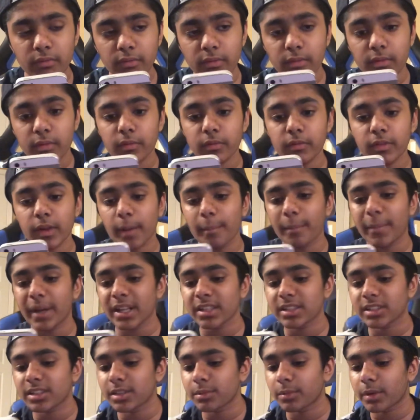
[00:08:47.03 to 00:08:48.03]
Van
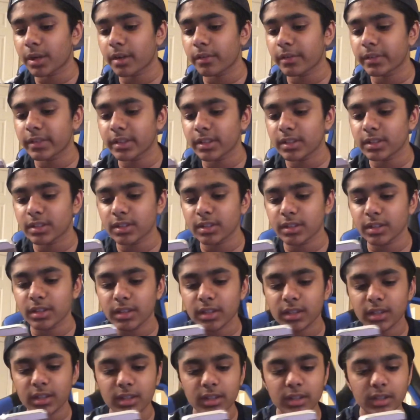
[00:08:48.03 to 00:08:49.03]
Basten, wherever he is.
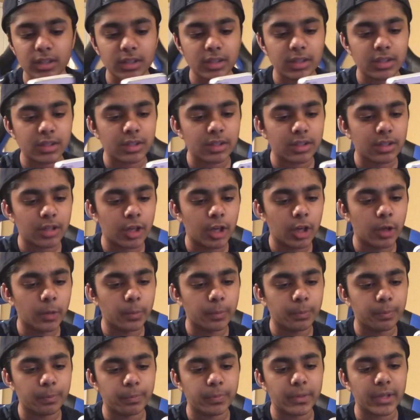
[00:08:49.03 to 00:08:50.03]
I'll
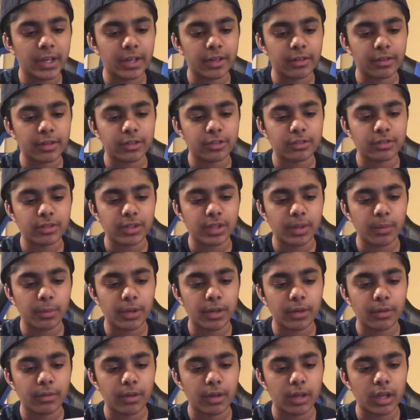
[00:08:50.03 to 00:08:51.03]
get Grinch from there, why
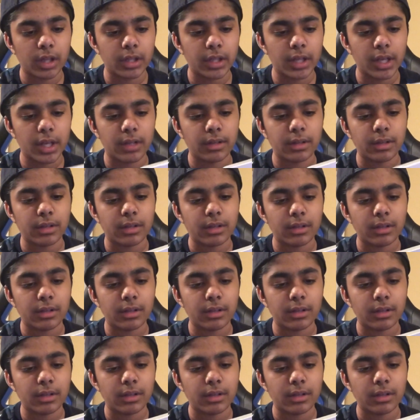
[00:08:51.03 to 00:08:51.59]
not? And then